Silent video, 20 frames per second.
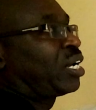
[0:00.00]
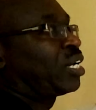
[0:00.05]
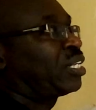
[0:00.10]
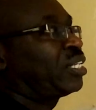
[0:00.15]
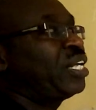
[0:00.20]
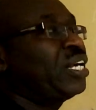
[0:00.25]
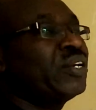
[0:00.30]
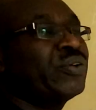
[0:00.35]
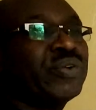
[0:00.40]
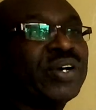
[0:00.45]

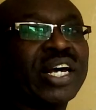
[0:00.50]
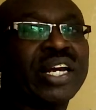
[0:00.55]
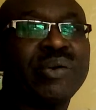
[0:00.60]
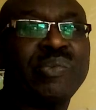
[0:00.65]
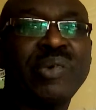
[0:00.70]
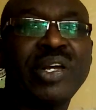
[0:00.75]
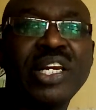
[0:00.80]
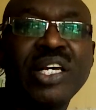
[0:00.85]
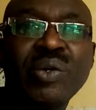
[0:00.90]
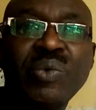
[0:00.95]
Then we are
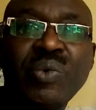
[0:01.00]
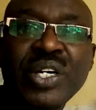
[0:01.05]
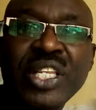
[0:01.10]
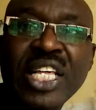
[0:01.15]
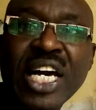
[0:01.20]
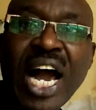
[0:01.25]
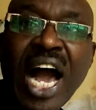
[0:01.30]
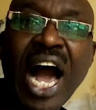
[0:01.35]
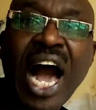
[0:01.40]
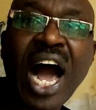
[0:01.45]
remaining with
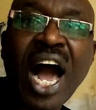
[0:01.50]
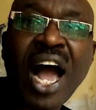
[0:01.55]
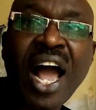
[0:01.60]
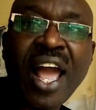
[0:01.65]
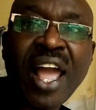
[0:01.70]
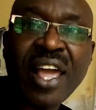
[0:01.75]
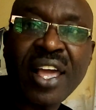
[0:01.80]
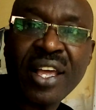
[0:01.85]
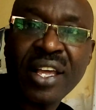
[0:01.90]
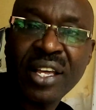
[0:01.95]
I,
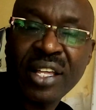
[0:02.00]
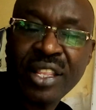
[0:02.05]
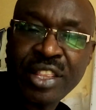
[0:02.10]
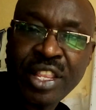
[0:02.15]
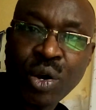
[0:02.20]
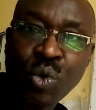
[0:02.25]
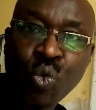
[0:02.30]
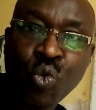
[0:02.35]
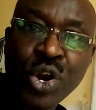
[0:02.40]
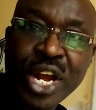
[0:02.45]
the
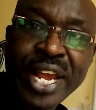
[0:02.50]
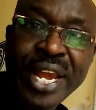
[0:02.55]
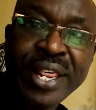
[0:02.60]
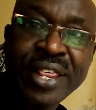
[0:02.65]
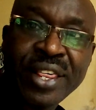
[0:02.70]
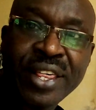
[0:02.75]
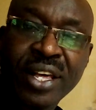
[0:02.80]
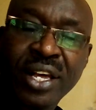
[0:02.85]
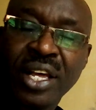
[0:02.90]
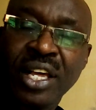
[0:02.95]
width.
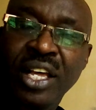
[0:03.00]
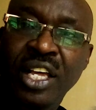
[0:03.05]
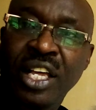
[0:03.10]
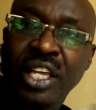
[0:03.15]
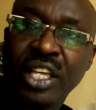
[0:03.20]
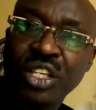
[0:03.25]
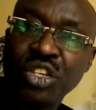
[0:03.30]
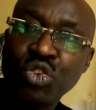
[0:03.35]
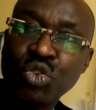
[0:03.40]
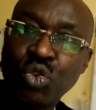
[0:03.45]

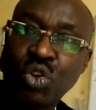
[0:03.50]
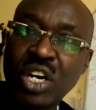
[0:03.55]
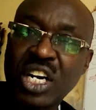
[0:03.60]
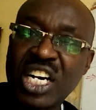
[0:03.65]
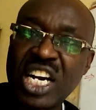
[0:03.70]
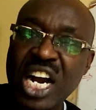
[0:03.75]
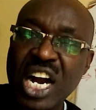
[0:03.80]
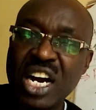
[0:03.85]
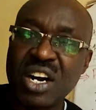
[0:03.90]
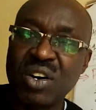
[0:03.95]
You
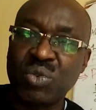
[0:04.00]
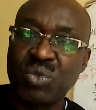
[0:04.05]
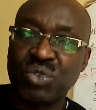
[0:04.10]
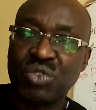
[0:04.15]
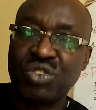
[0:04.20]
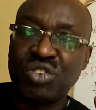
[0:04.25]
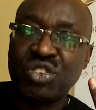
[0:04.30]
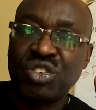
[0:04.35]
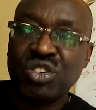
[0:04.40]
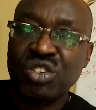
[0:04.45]

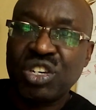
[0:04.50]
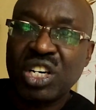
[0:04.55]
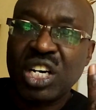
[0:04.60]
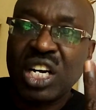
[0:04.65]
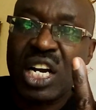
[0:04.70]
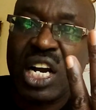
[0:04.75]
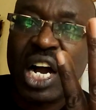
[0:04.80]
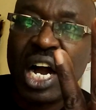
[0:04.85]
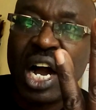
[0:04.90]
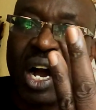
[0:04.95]

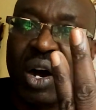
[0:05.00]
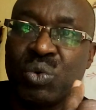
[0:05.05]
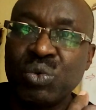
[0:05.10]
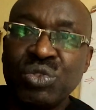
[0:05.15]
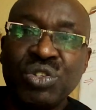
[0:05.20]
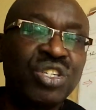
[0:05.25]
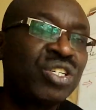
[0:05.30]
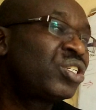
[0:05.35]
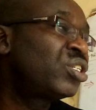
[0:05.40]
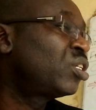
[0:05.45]

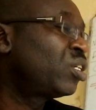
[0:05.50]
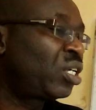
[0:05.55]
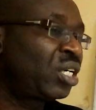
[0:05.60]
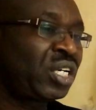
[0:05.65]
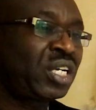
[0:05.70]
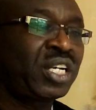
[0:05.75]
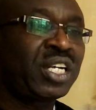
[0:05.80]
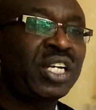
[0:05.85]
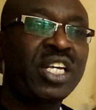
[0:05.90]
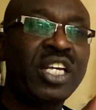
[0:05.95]
count
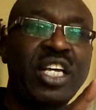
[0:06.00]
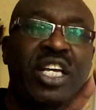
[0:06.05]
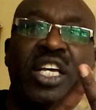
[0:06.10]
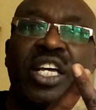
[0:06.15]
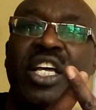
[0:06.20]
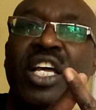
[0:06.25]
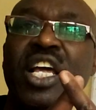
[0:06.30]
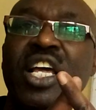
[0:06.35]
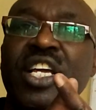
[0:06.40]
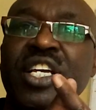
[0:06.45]

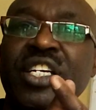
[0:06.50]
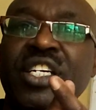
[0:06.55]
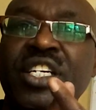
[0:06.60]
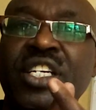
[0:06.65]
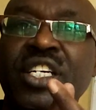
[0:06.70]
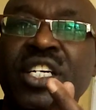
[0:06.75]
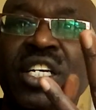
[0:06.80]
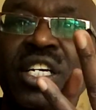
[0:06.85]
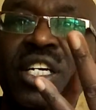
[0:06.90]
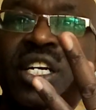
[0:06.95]

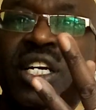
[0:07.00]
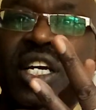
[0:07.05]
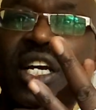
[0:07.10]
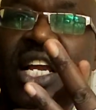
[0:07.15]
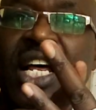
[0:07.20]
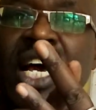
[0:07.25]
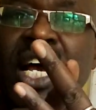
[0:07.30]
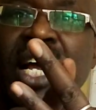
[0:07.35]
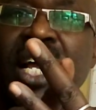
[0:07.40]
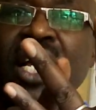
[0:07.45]
8, 9,